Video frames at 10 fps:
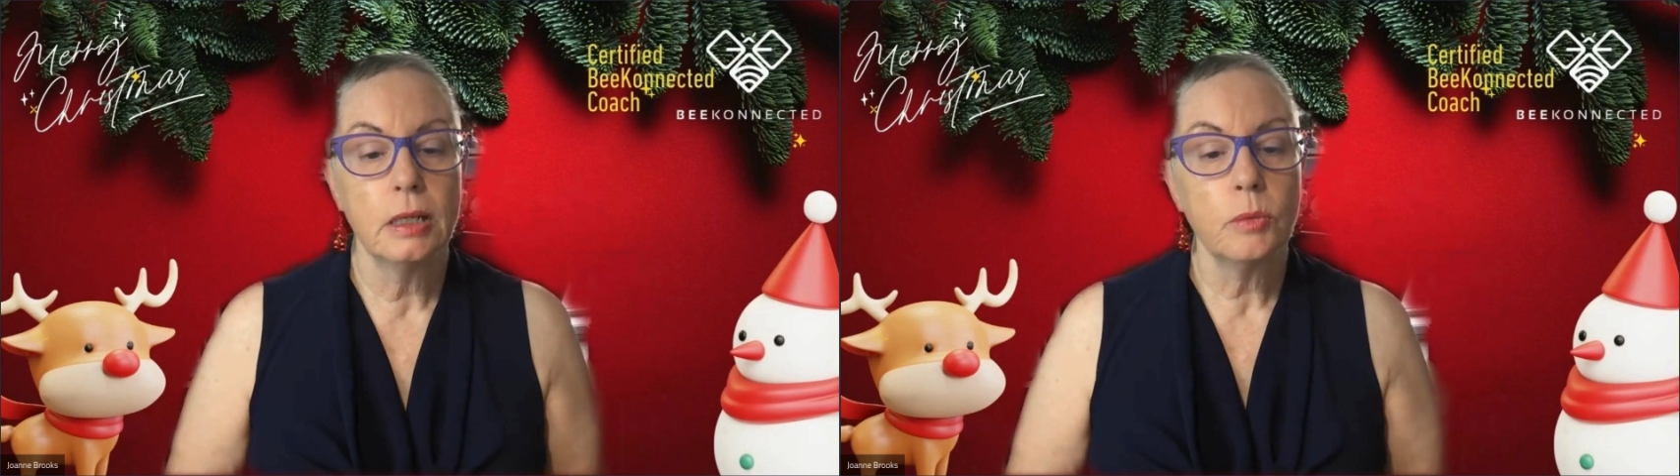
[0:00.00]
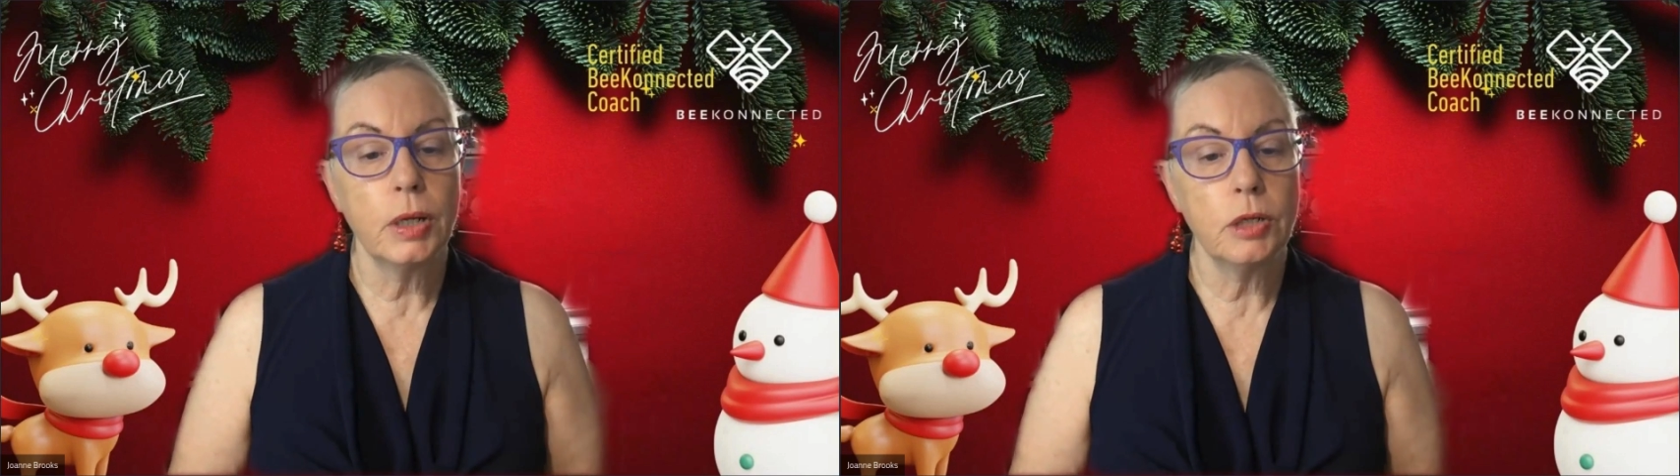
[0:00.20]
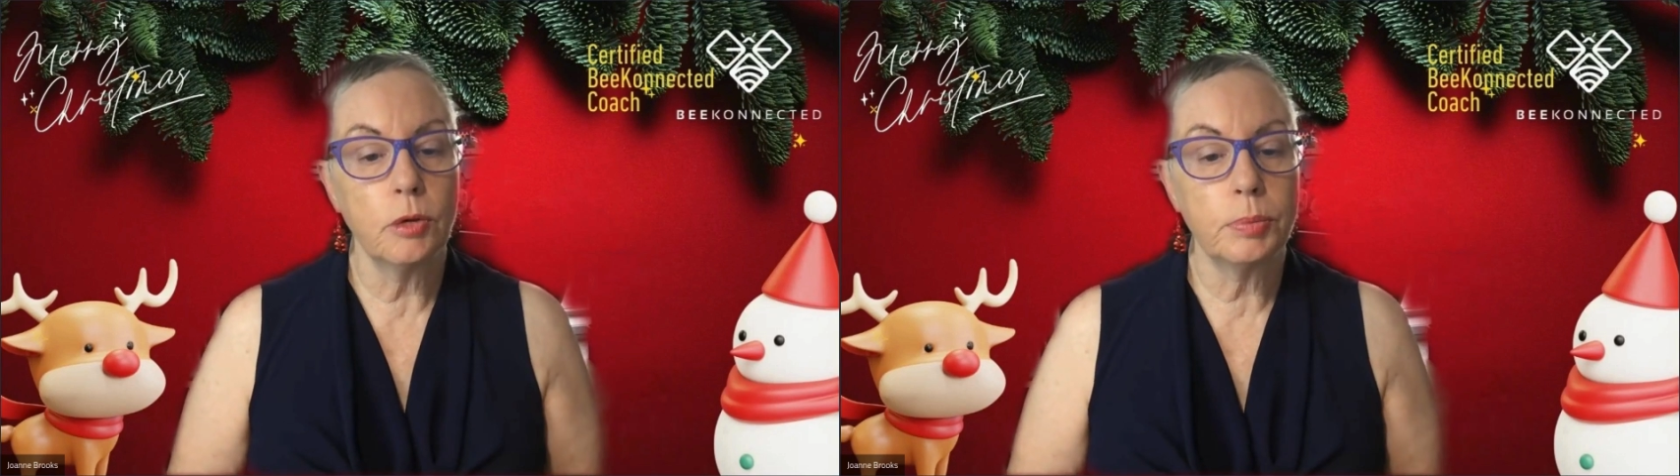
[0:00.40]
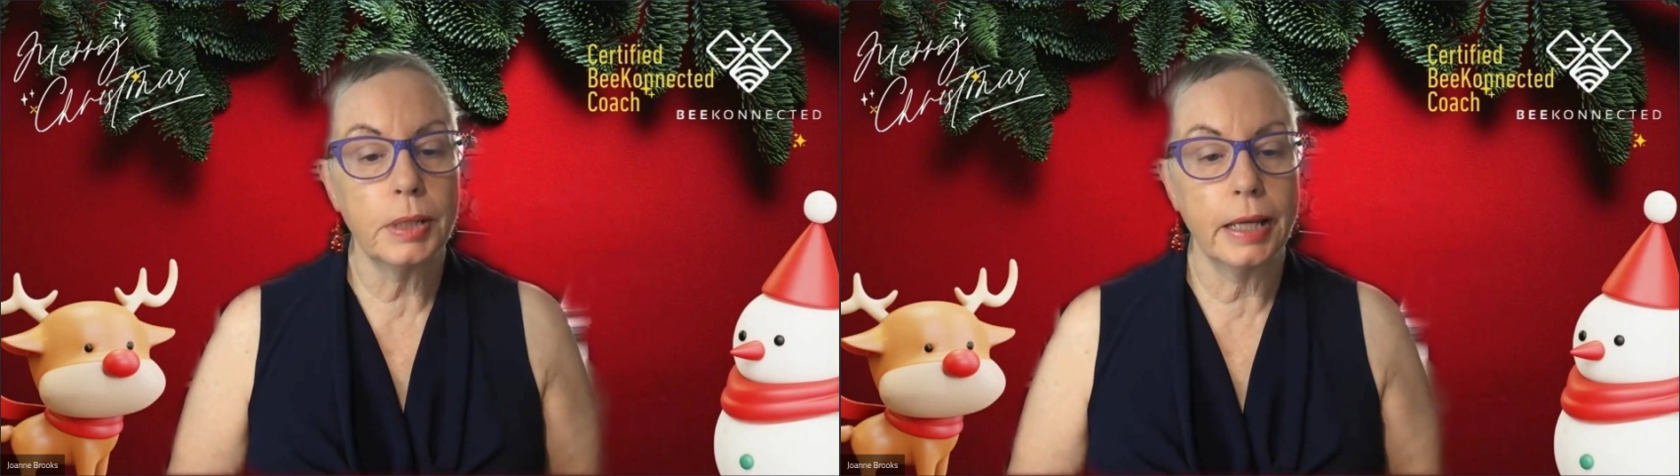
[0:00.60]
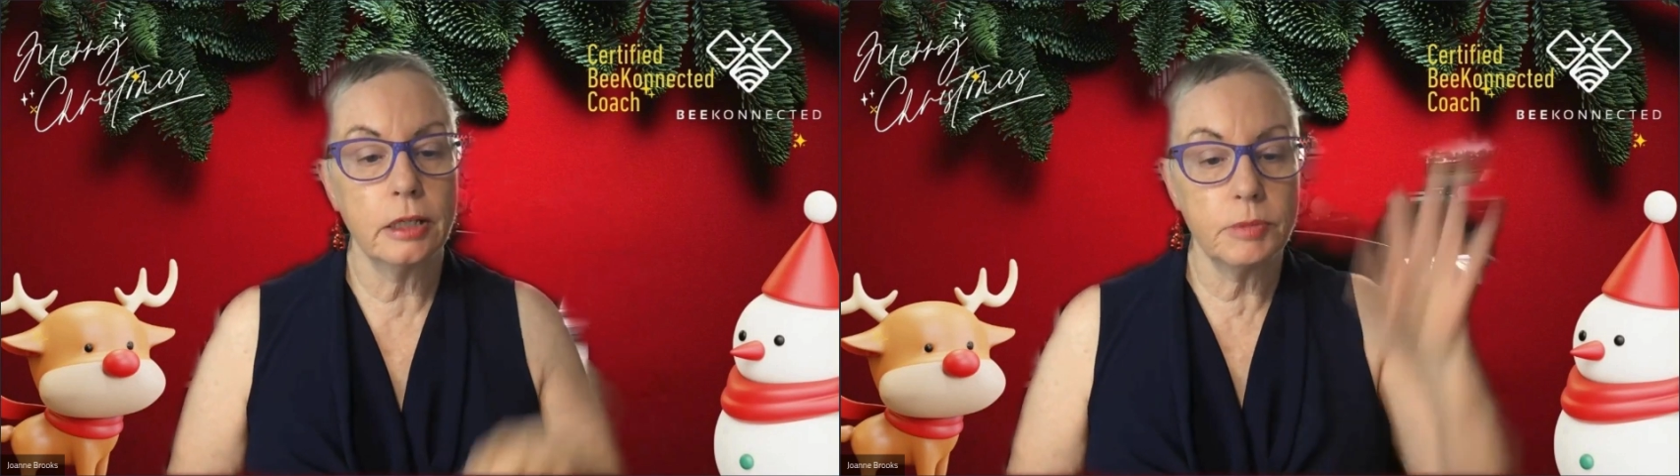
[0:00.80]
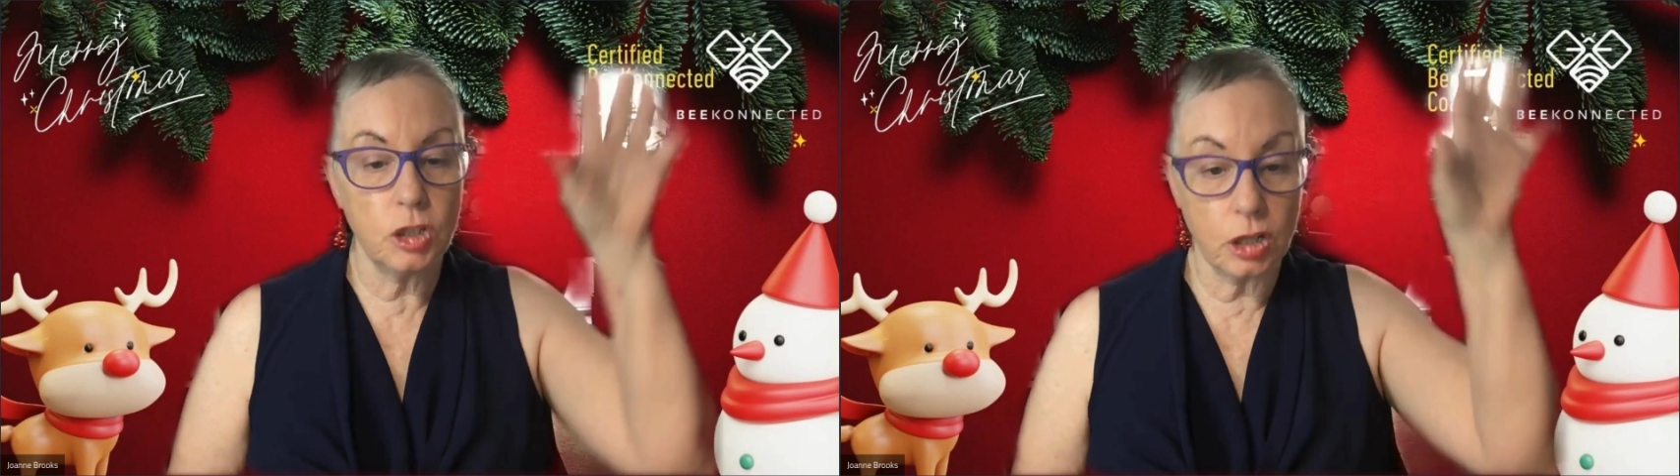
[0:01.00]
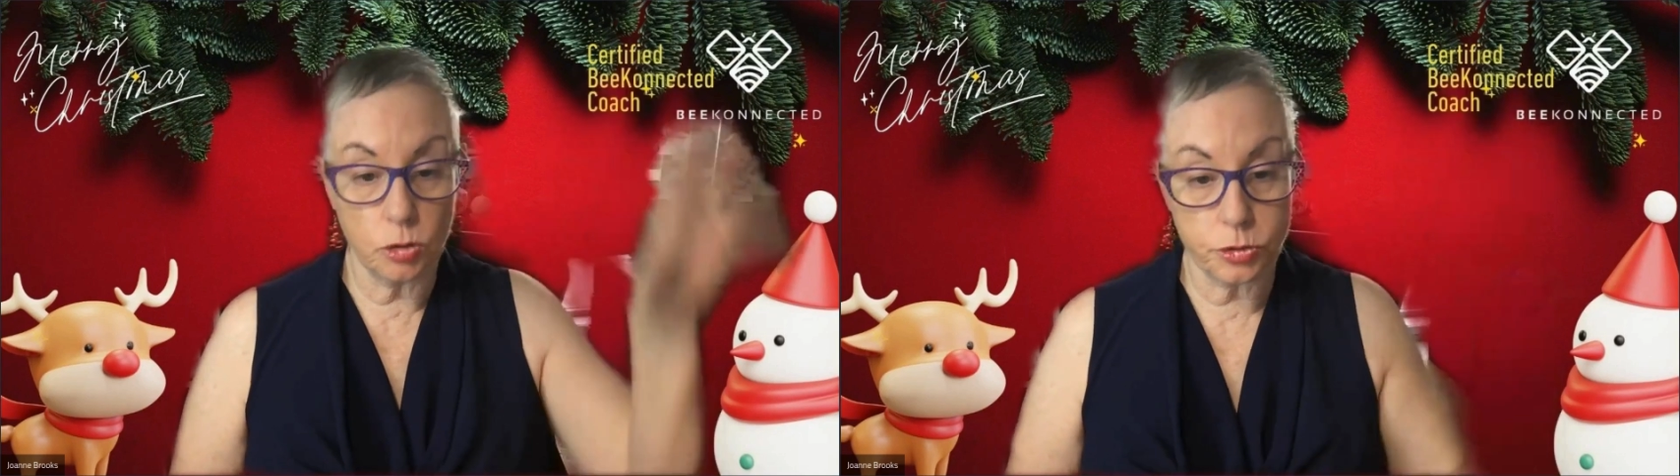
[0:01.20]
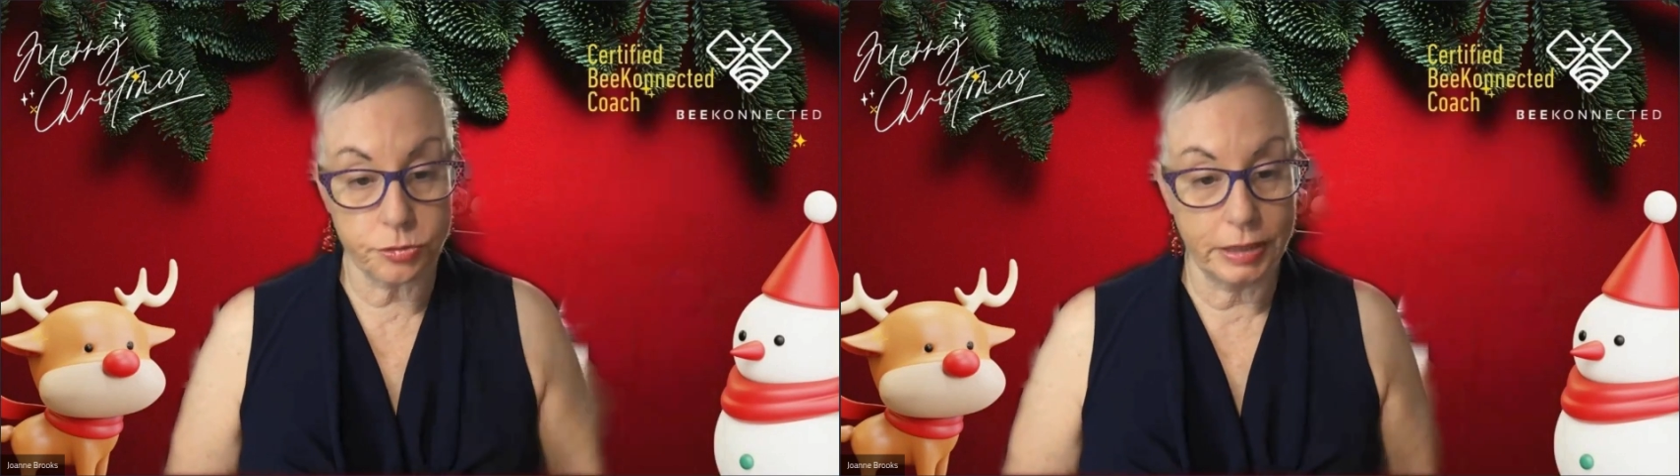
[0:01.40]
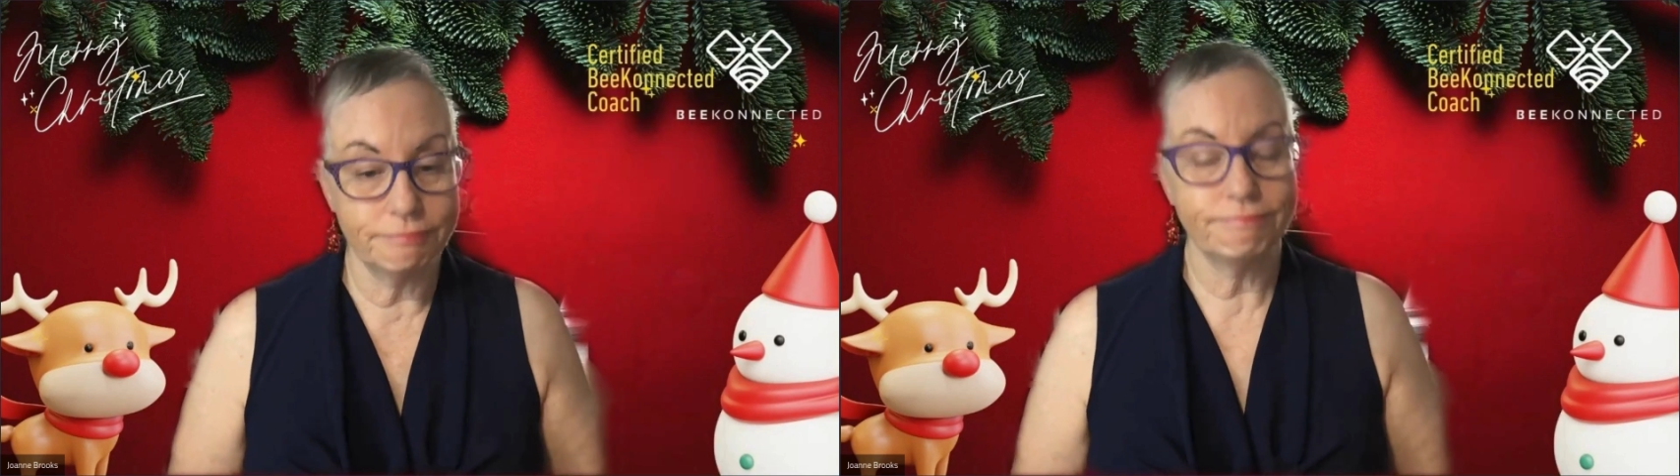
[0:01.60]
When you're on Platinum, you get all 3.